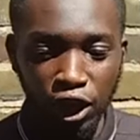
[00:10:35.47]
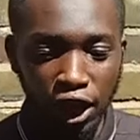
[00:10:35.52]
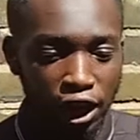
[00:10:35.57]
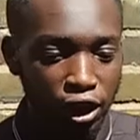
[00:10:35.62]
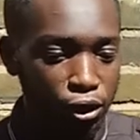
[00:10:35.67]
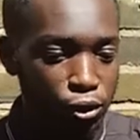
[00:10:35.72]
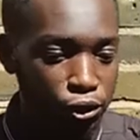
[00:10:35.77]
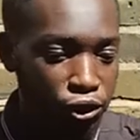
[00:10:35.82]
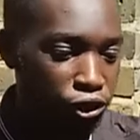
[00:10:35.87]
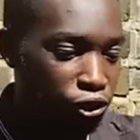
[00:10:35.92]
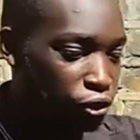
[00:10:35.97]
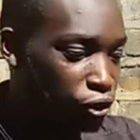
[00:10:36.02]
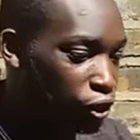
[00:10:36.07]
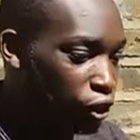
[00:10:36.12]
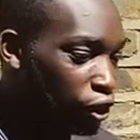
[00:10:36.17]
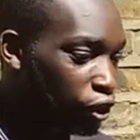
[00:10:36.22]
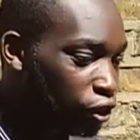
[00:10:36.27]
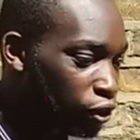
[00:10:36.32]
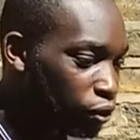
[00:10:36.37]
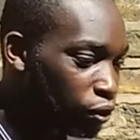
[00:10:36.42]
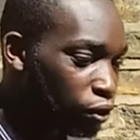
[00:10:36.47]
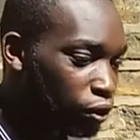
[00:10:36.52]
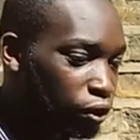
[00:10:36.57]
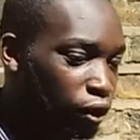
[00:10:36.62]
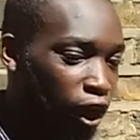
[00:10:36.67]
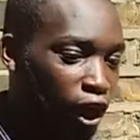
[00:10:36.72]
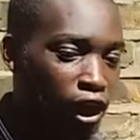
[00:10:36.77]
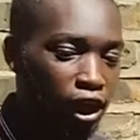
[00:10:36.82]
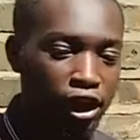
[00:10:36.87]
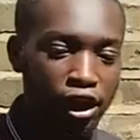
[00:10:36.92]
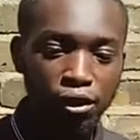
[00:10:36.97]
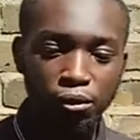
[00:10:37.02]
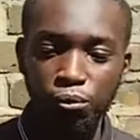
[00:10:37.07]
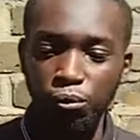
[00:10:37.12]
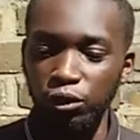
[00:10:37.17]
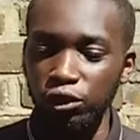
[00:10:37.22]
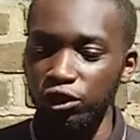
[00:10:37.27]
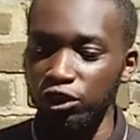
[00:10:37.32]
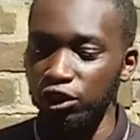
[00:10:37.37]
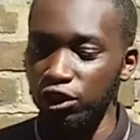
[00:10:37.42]
get closer to God, or I
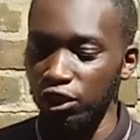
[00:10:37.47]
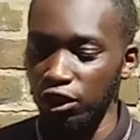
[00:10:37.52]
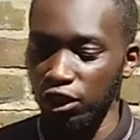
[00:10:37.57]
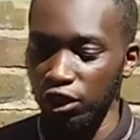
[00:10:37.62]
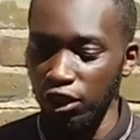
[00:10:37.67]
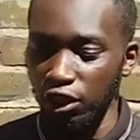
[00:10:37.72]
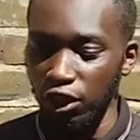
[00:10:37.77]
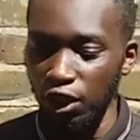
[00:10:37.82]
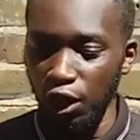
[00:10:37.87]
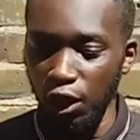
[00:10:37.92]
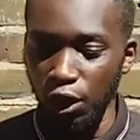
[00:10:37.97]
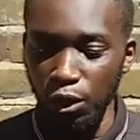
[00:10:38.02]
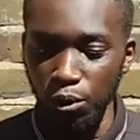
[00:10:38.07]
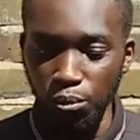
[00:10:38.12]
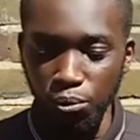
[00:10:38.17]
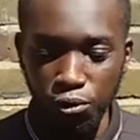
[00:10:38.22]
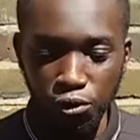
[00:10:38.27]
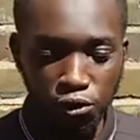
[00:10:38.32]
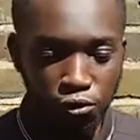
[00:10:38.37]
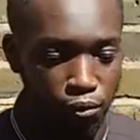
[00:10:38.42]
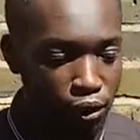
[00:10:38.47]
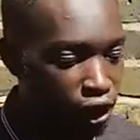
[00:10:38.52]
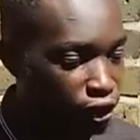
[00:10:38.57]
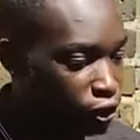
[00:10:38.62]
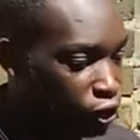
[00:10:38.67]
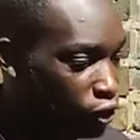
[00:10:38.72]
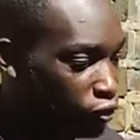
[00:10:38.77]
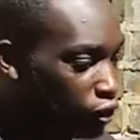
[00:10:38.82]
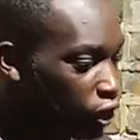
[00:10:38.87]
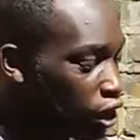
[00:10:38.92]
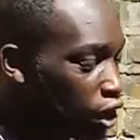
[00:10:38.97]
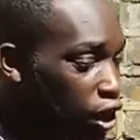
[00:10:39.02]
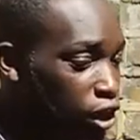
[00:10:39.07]
want to uh, improve myself.